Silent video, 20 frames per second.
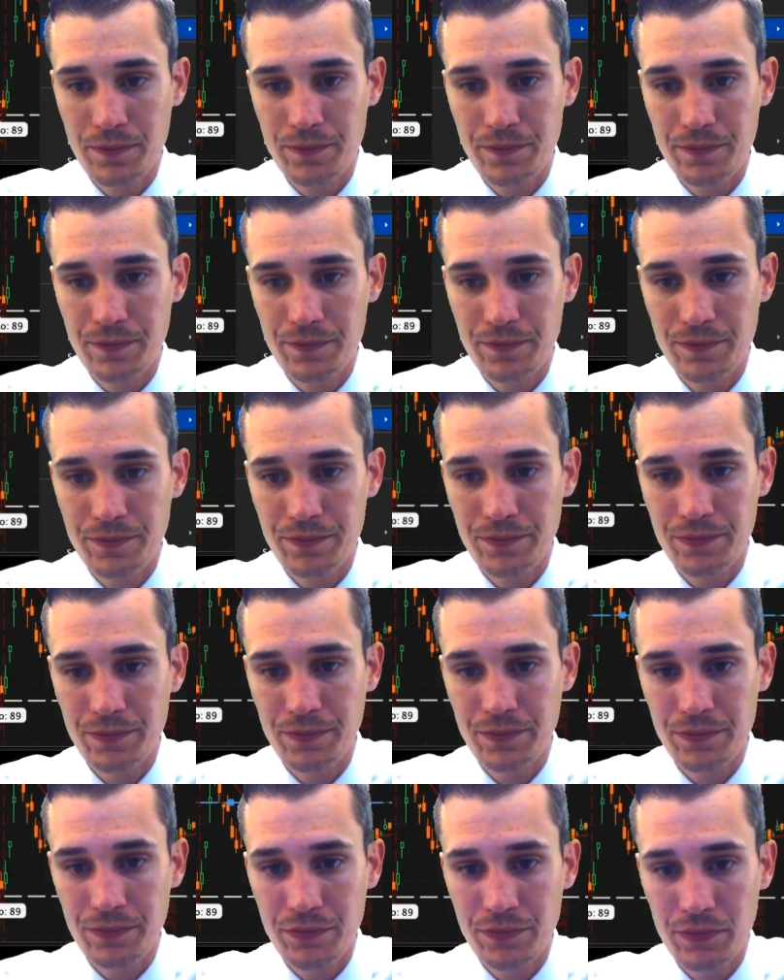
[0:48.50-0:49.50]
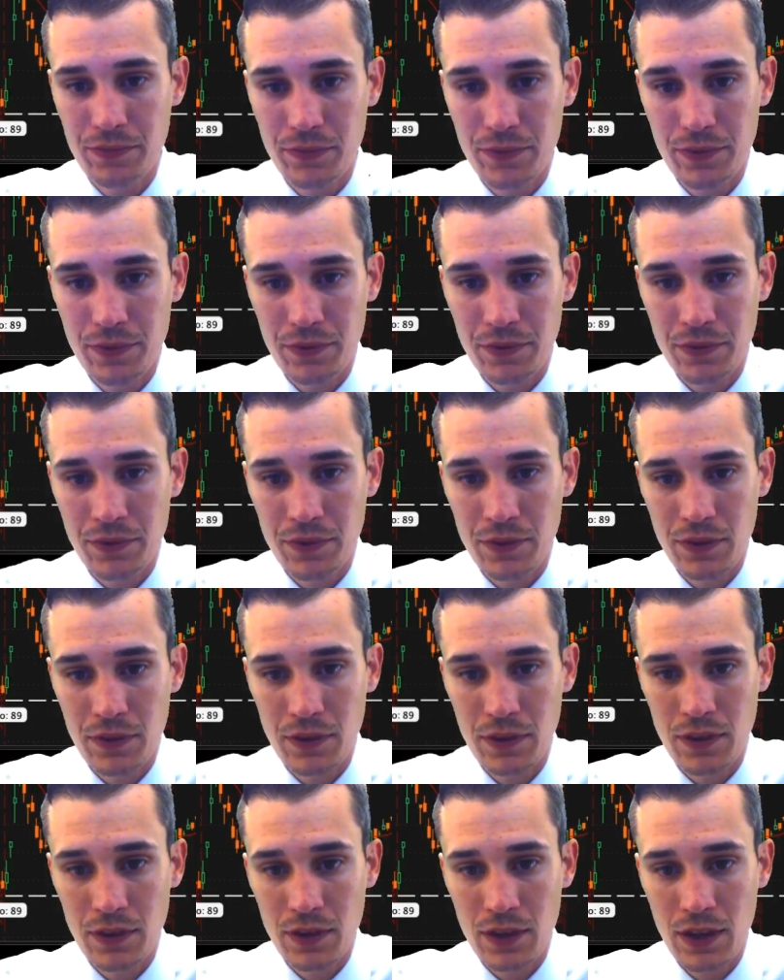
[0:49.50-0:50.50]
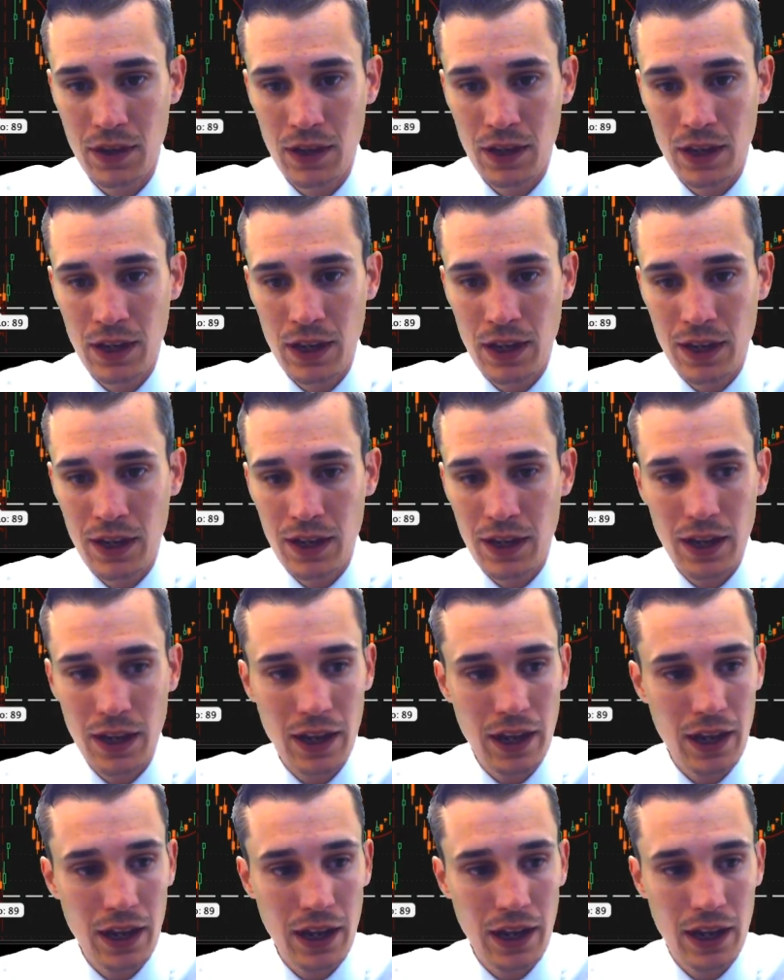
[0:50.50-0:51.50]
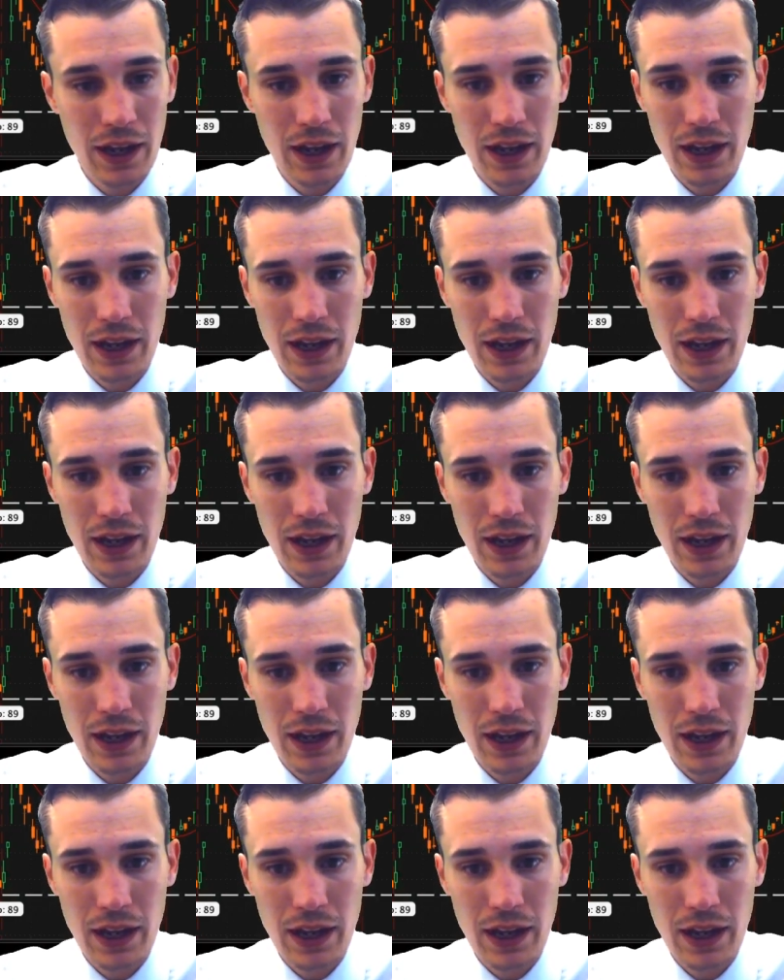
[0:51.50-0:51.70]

No one is speaking in this clip.